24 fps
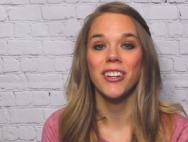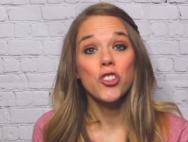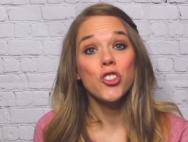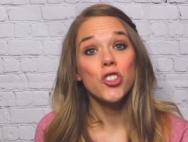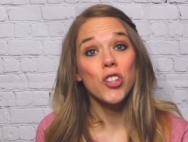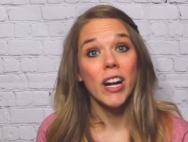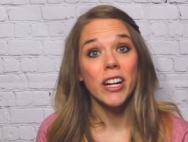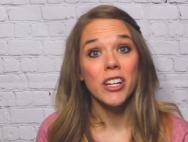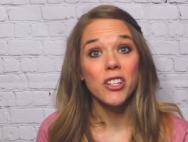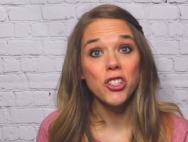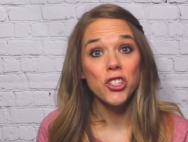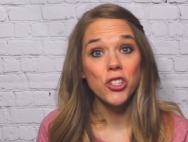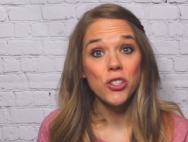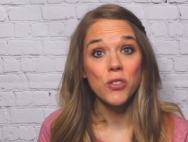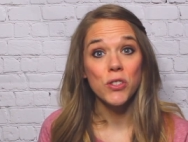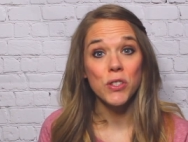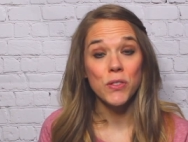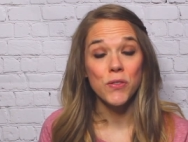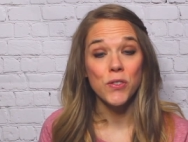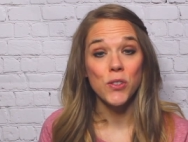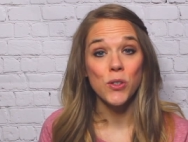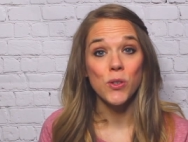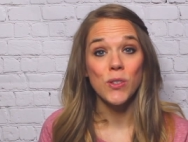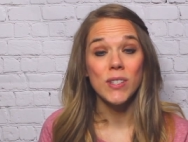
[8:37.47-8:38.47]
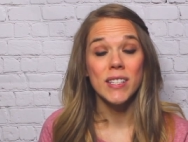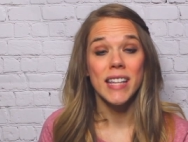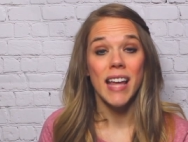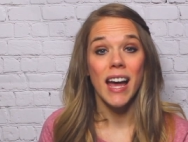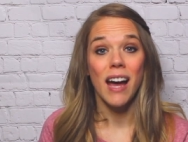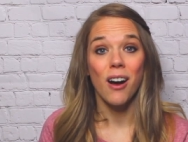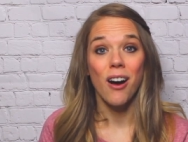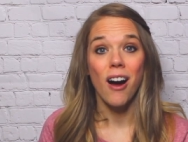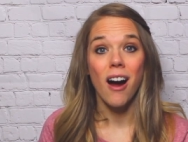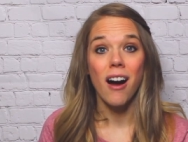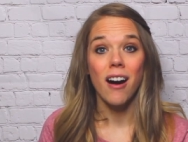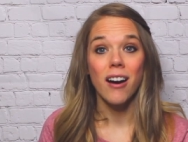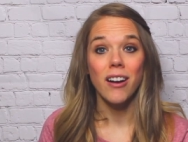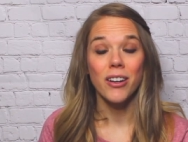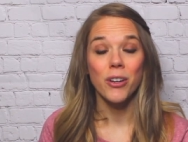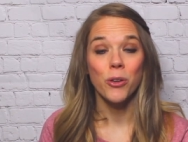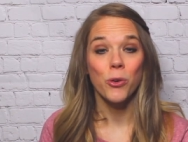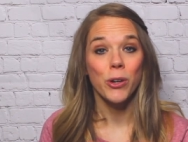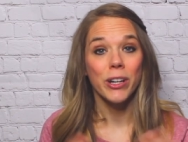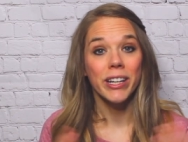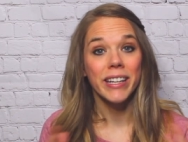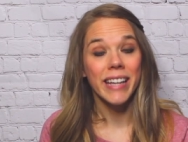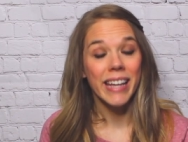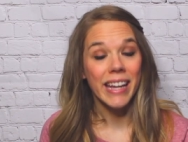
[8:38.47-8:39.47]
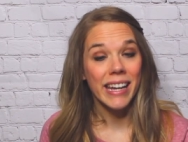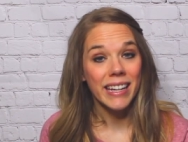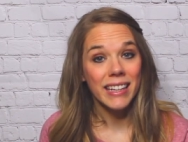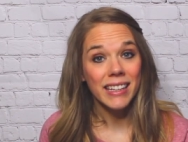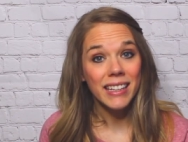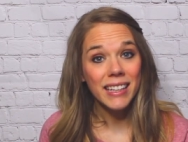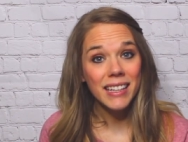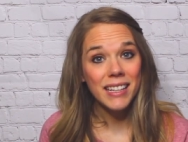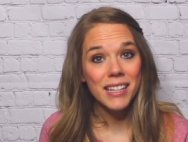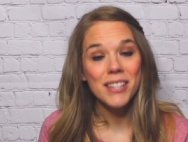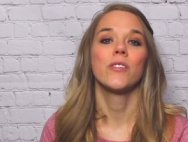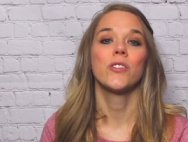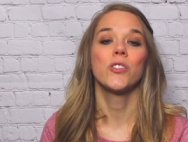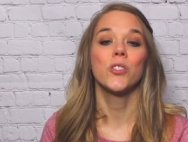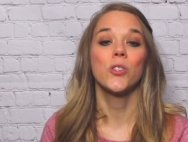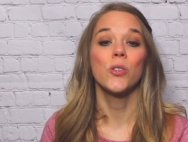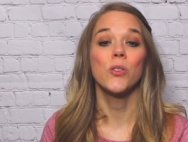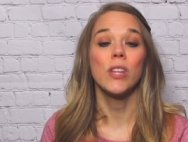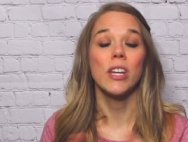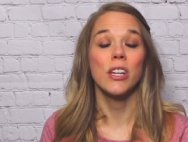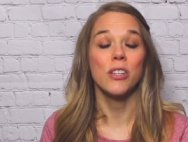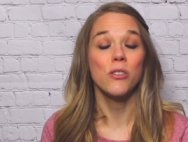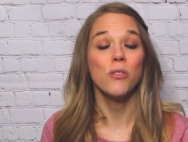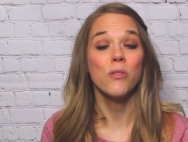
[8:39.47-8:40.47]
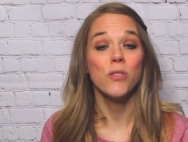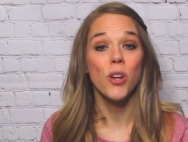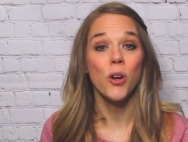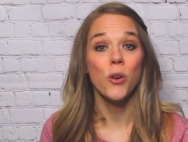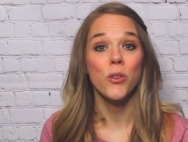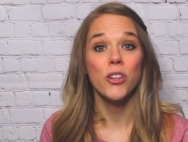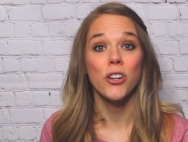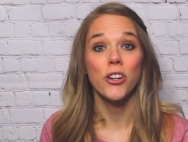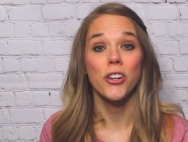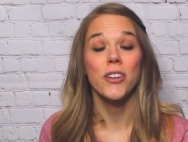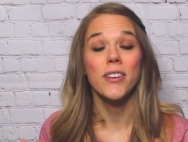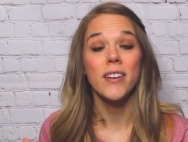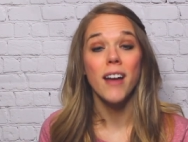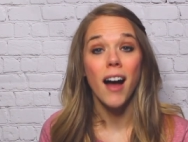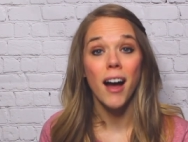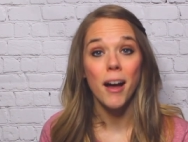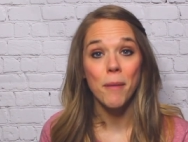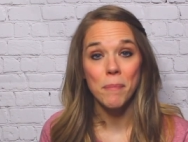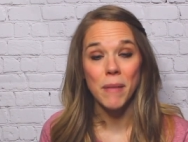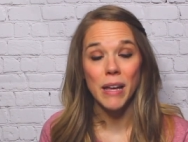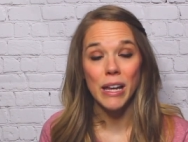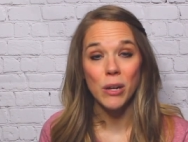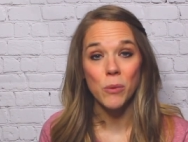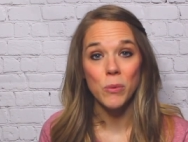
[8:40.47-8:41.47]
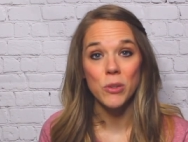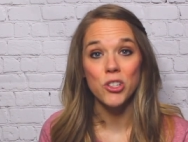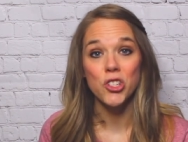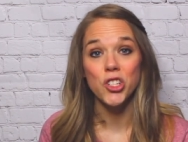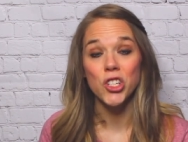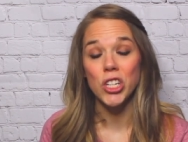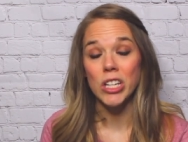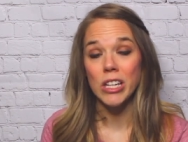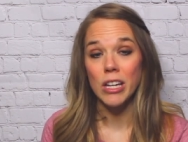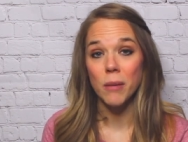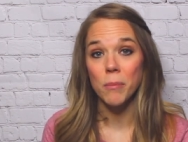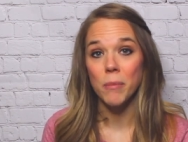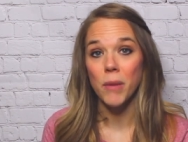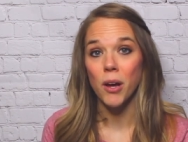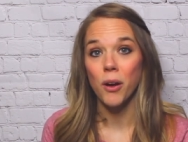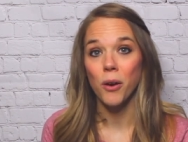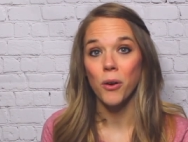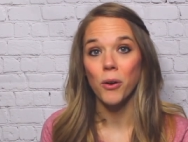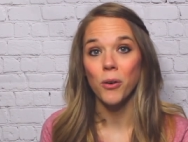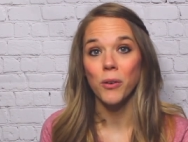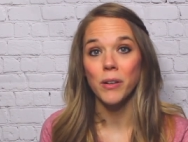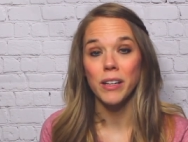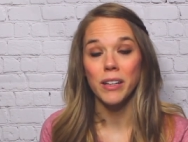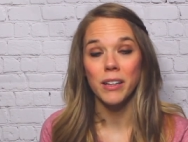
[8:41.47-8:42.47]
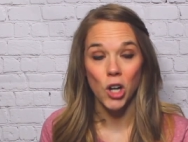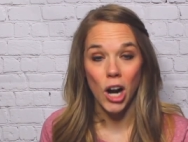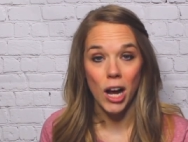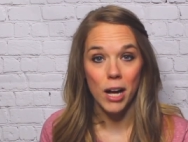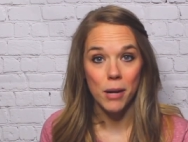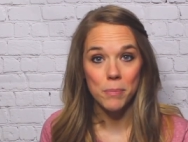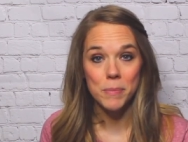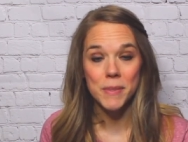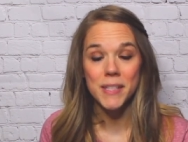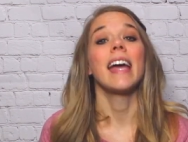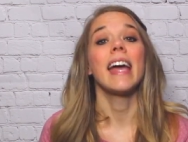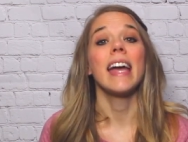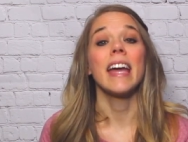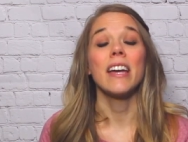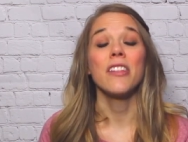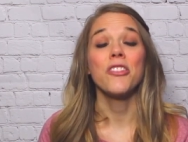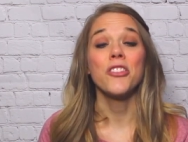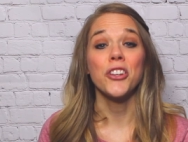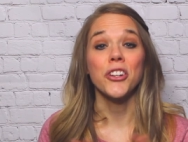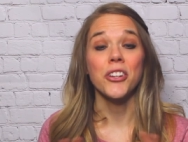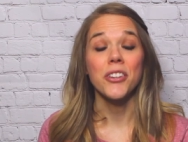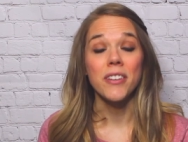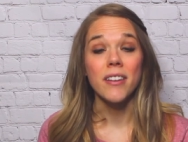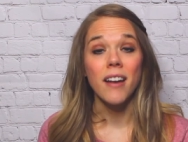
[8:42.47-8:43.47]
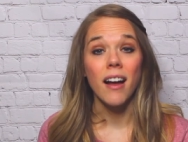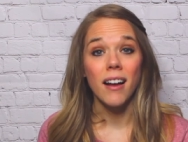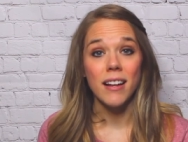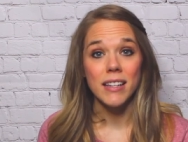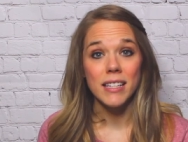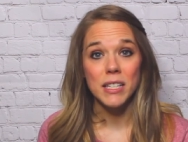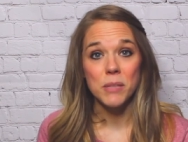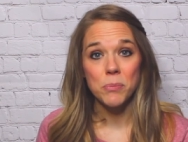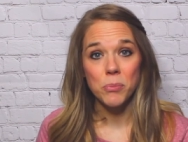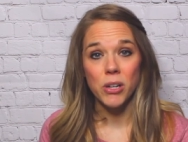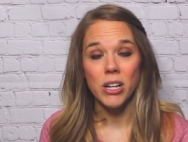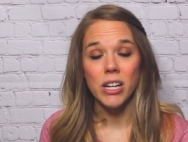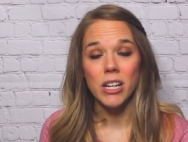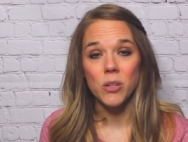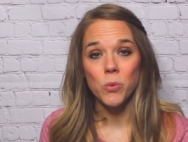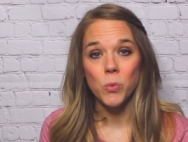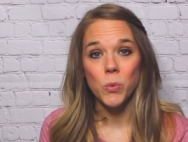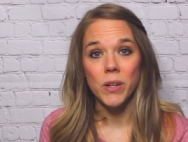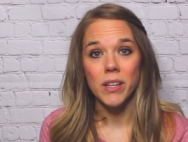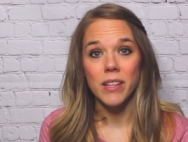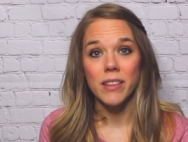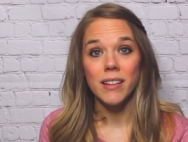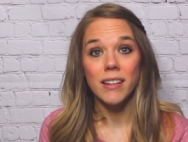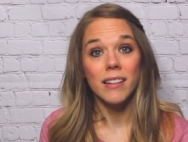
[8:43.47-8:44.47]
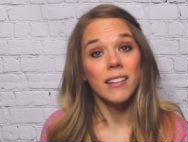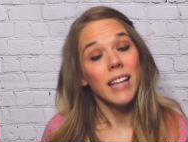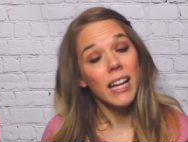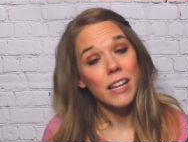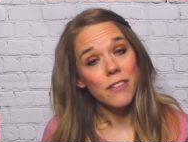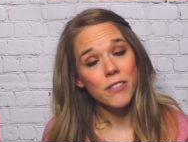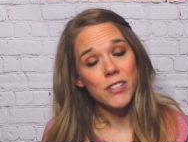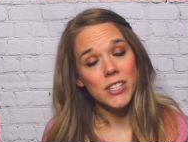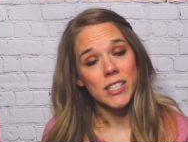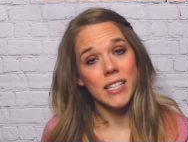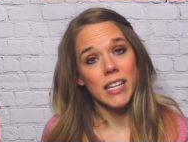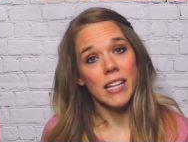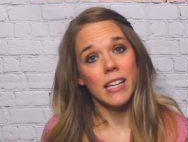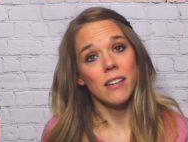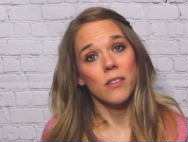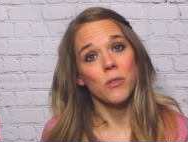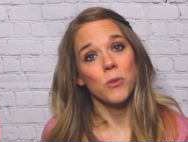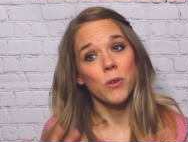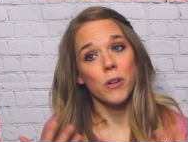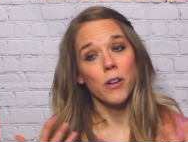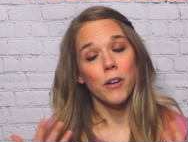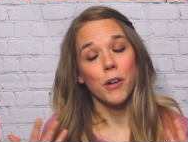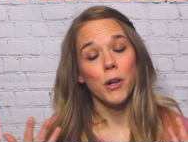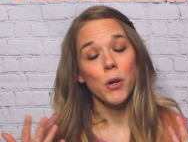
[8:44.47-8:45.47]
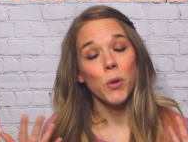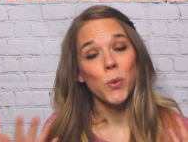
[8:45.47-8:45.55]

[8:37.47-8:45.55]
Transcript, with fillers: Try to choose foods that are organic so that you know they're not made with GMO crops and they're not sprayed with glyphosate or